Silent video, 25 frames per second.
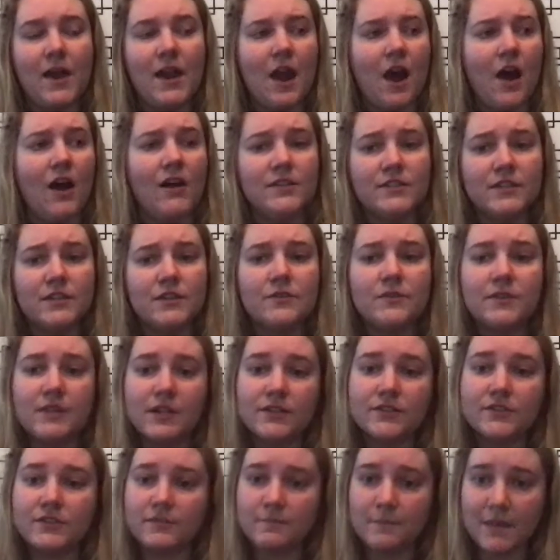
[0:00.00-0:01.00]
also
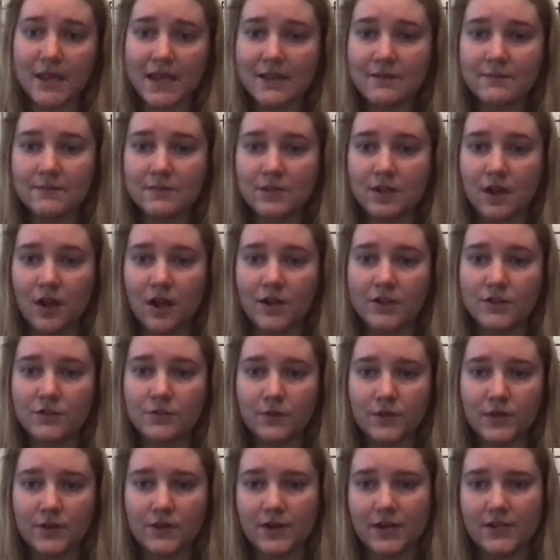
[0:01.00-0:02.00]
there's memes on
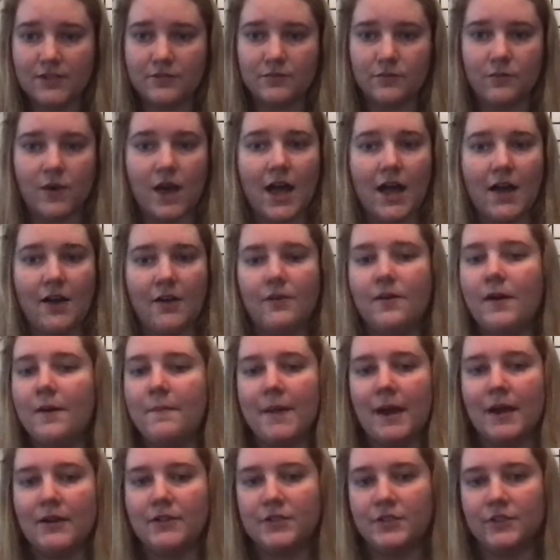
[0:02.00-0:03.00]
Twitter as well
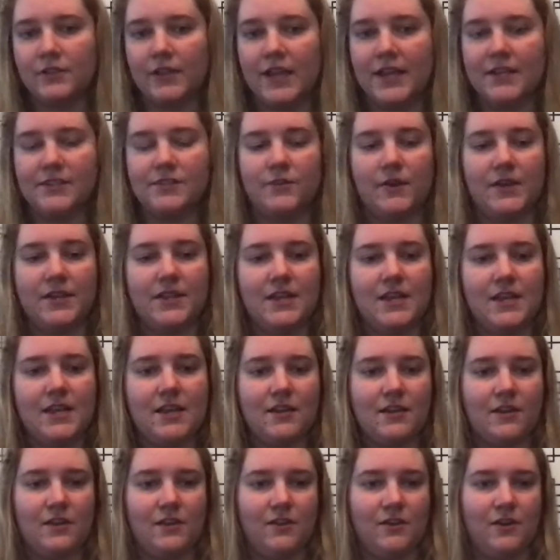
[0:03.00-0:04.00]
about Tulane. So I
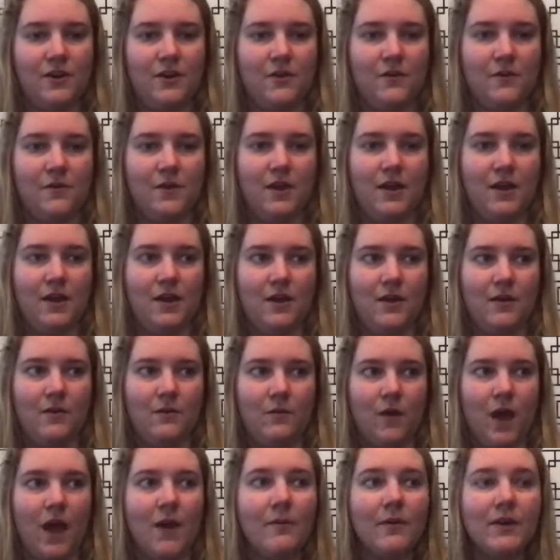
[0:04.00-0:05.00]
think,
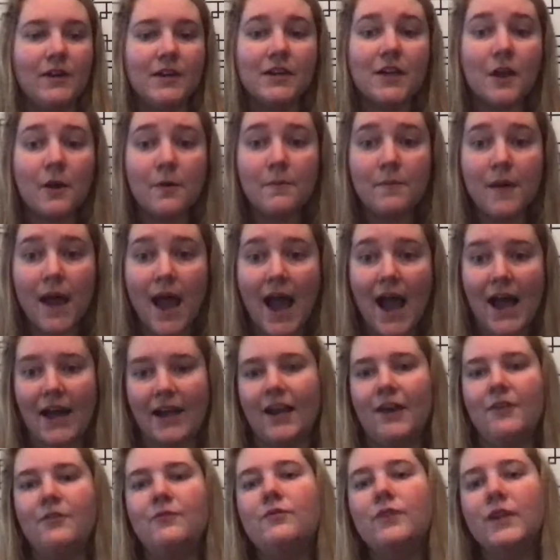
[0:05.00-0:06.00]
I want to go back.
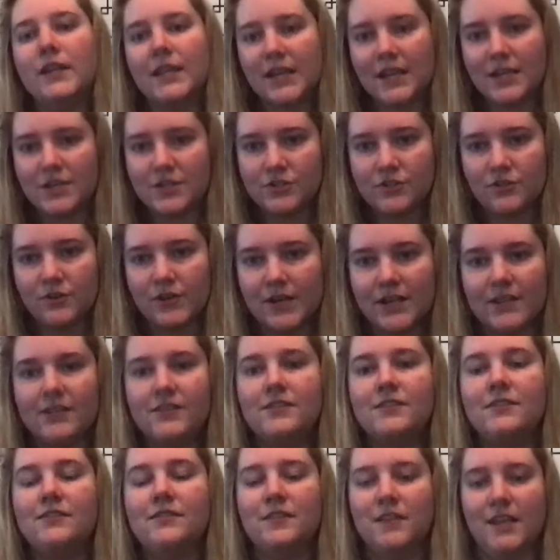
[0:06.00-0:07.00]
I'd really enjoy
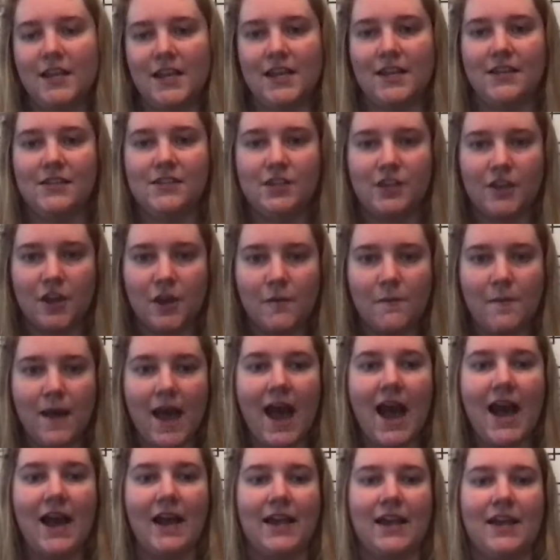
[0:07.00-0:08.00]
it to go
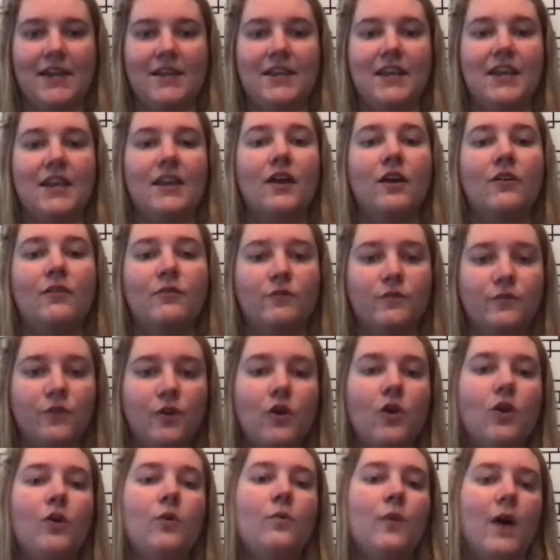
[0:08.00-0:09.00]
back and get a
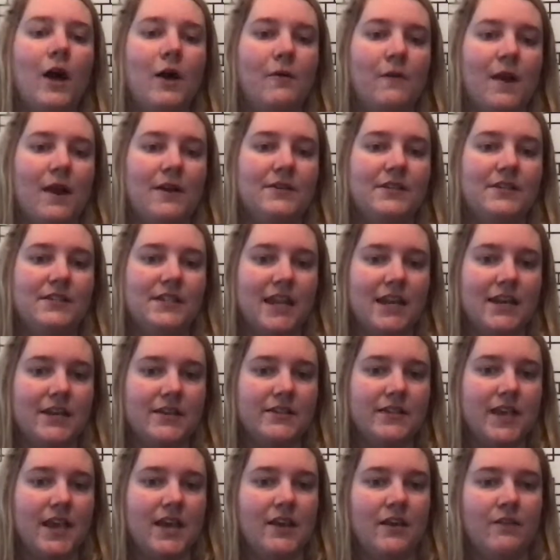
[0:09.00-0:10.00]
full, well-rounded data
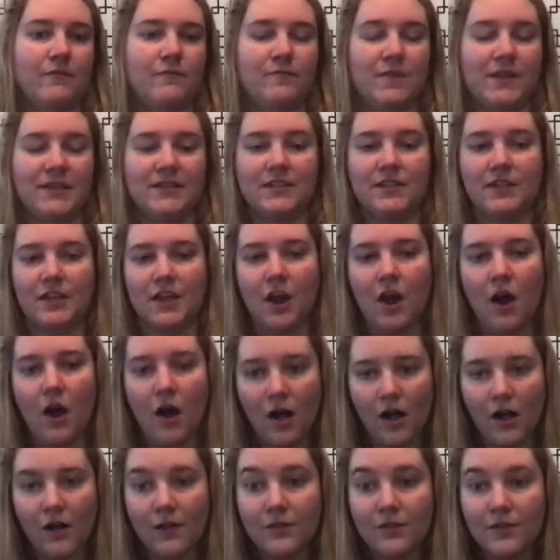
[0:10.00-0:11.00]
set of basically
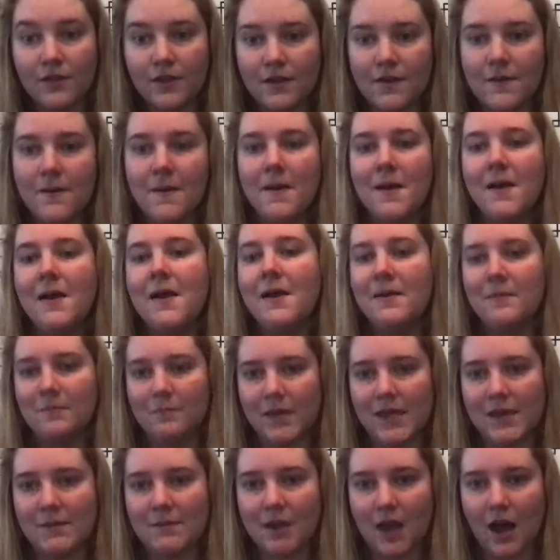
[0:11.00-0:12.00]
all the
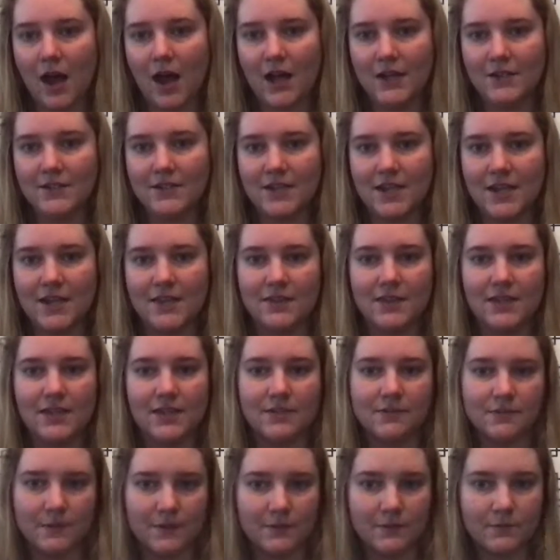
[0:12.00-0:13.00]
meme content that
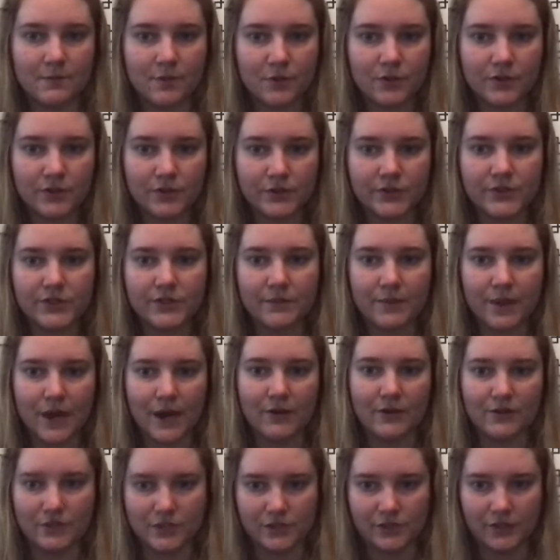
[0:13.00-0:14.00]
has been produced
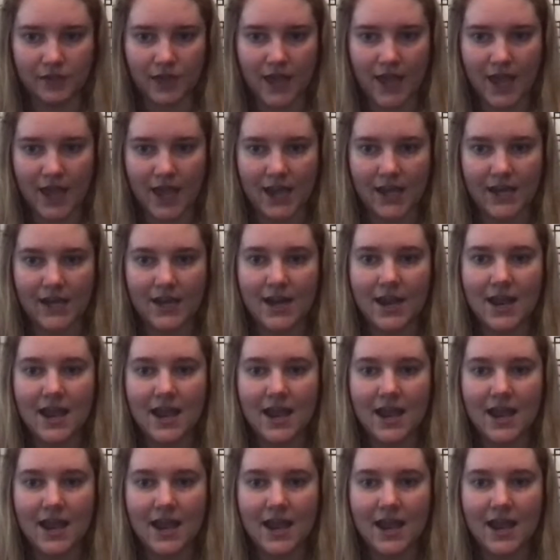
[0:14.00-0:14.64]
about Tulane